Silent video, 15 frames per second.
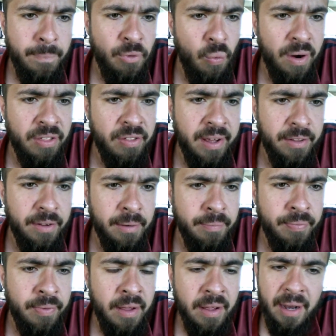One or the other.
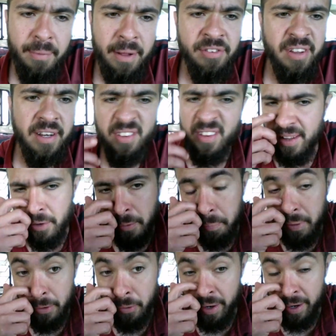Now, I'm not saying it's illegal to be
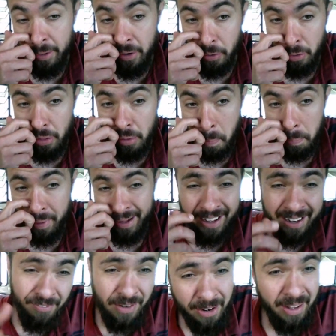either one of those. I
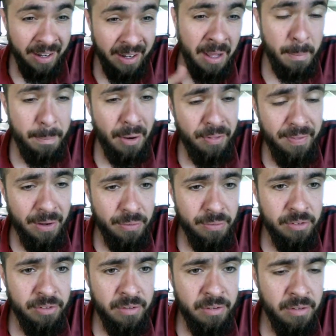kind of frown on both of
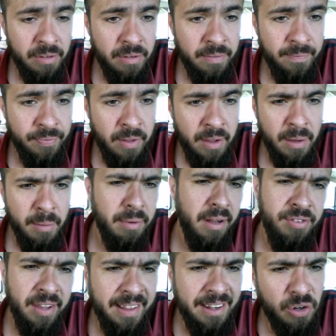those. But
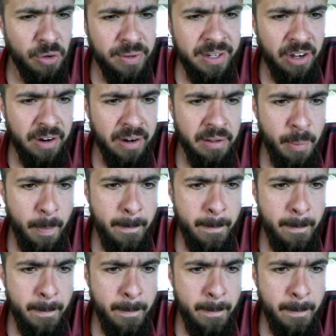let's say that you're a retard.